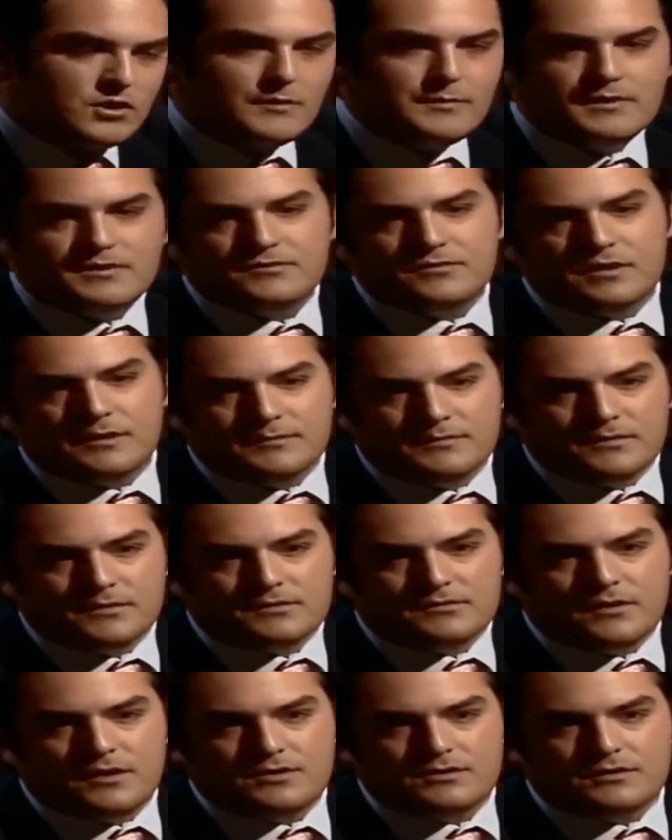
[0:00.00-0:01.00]
Trump, why wouldn't
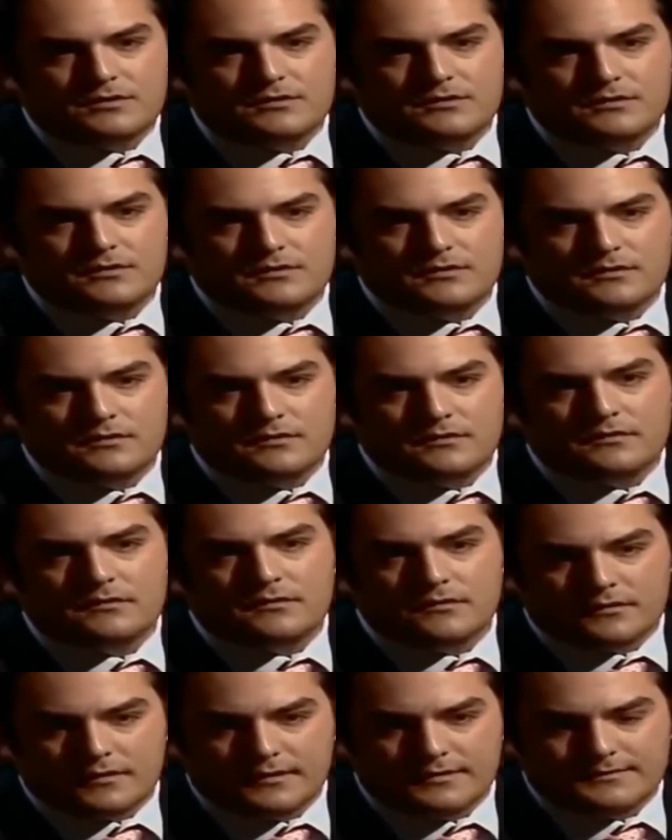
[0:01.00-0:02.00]
you let him go? Let me ask you
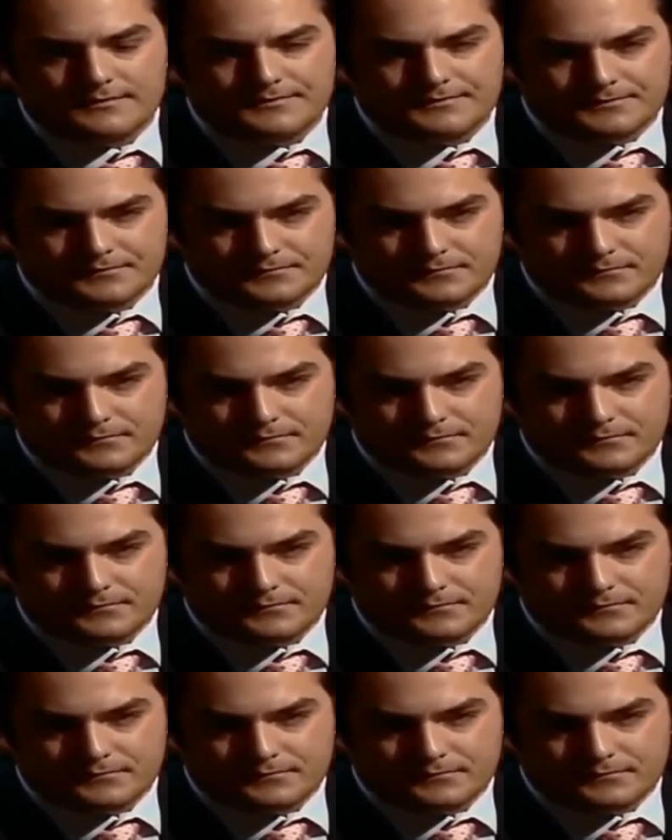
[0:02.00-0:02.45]
this, Michael.